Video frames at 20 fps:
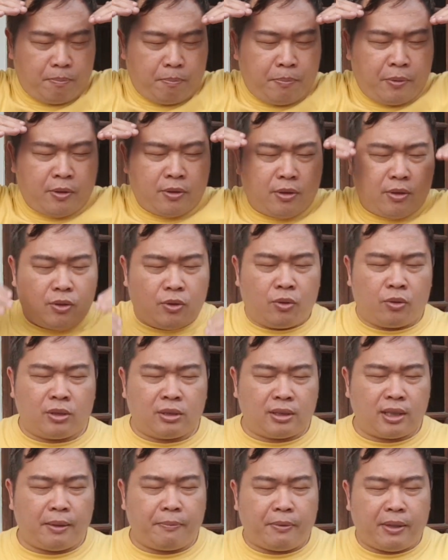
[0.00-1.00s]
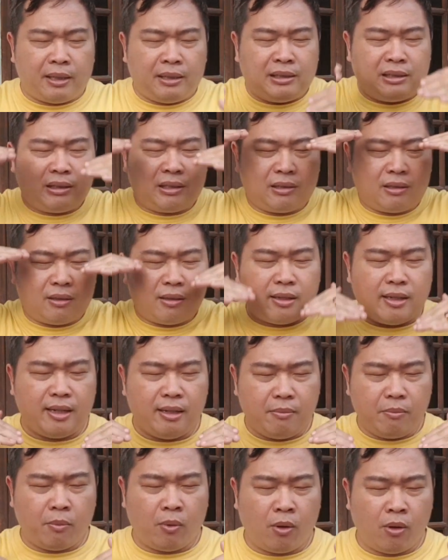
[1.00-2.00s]
put yourself in
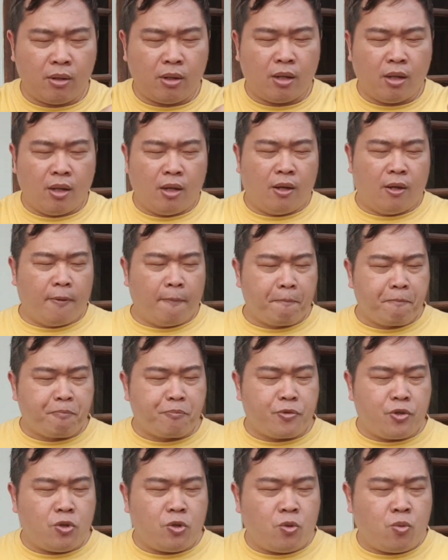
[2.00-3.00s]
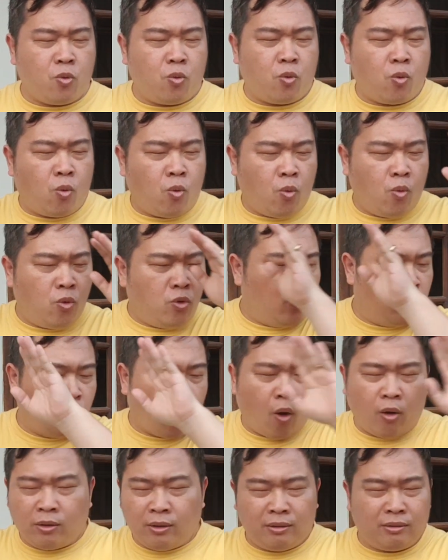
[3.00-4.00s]
serene mode, you
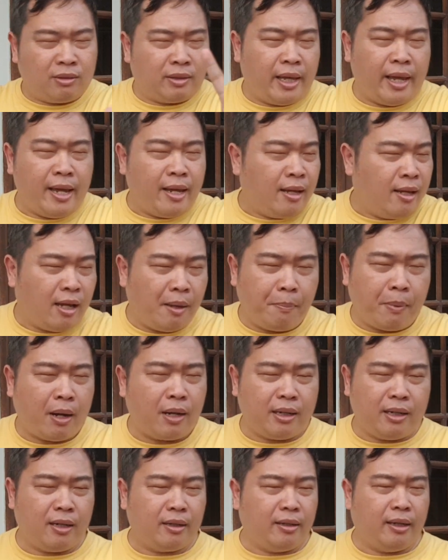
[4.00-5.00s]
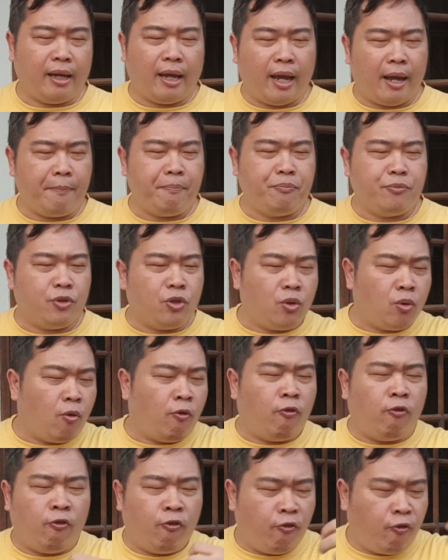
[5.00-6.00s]
don't think about the game, you
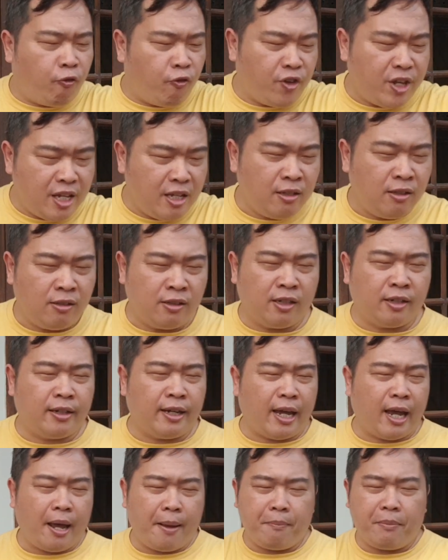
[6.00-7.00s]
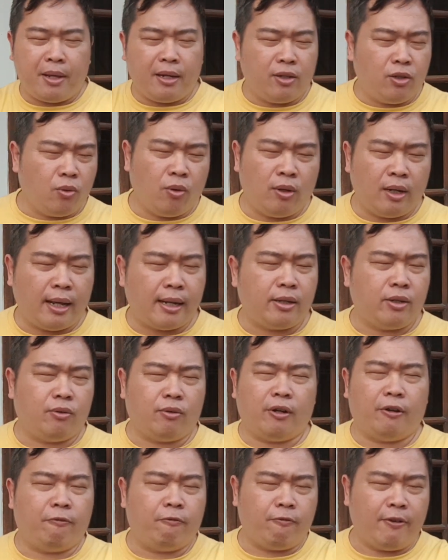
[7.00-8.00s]
feel the game and you let your
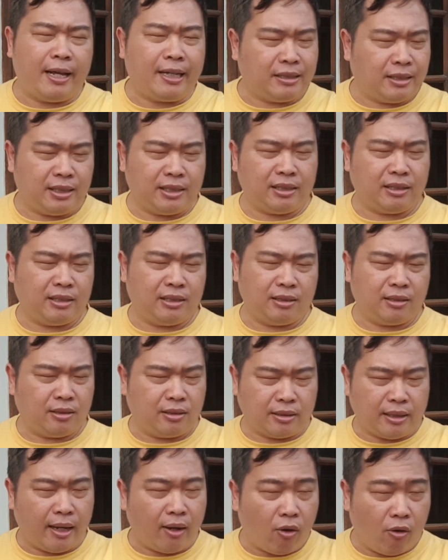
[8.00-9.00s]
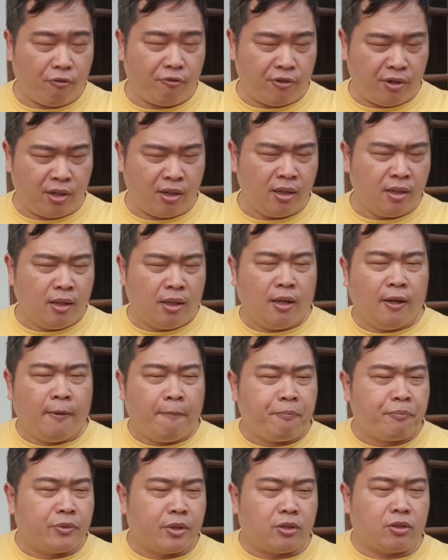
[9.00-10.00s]
reflexes take over.
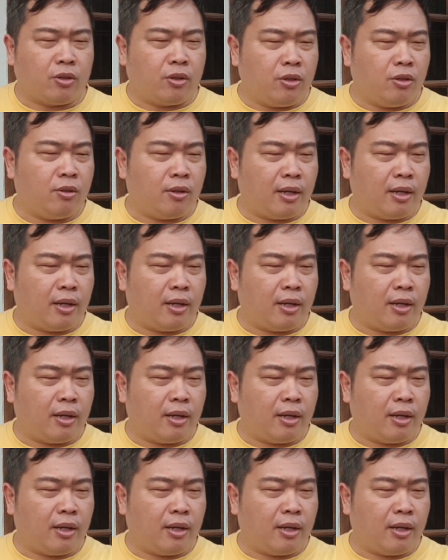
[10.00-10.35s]
So